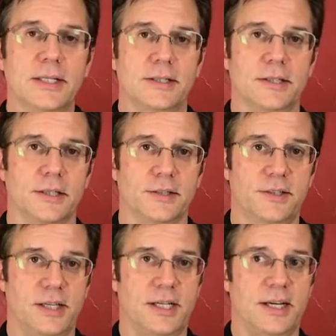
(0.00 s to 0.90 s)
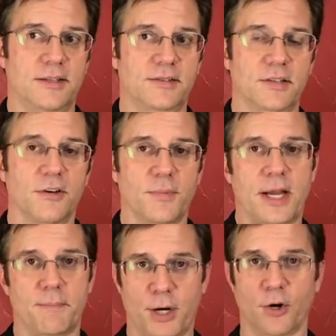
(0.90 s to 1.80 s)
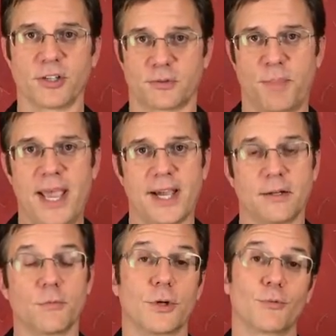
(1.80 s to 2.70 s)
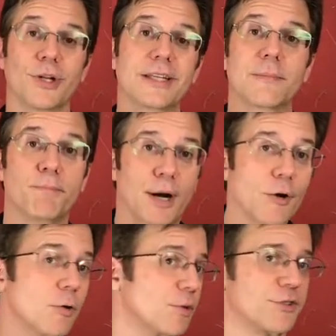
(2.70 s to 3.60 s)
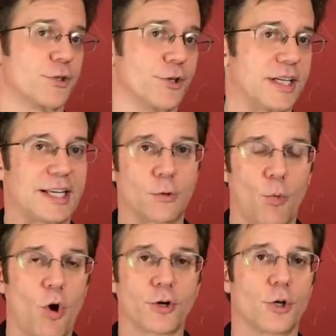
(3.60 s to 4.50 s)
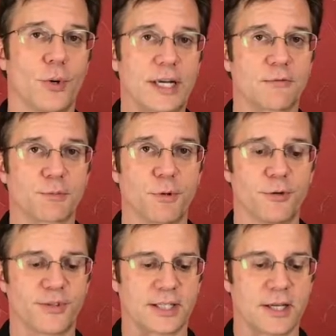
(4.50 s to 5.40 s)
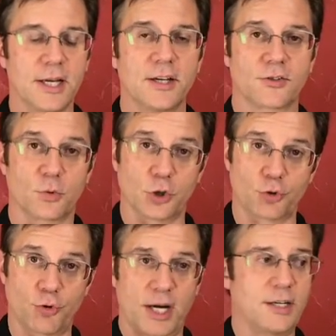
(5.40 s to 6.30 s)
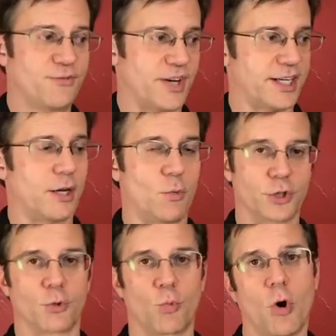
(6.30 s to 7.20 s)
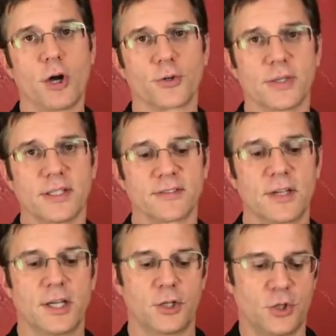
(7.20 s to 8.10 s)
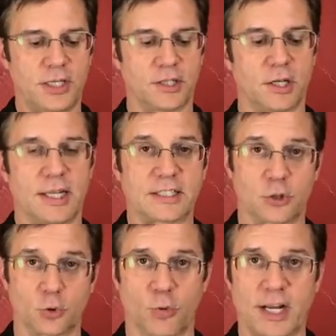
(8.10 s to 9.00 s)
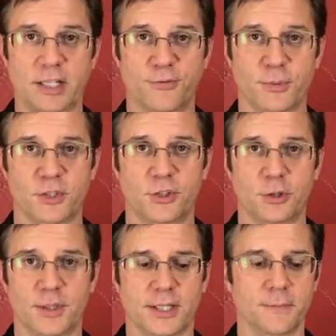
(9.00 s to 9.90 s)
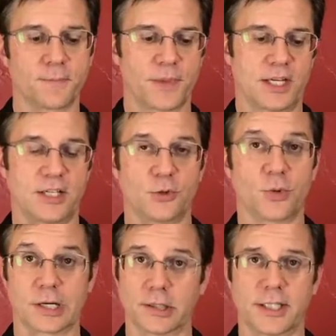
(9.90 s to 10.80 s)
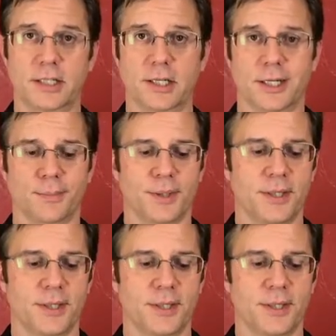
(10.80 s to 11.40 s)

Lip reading: the TDS of my barrel is bad, when really the barrel was dirty and the water going in was perfect. So when you're trying to find out what your water is, you need to collect it directly from the tubing into a clean cup.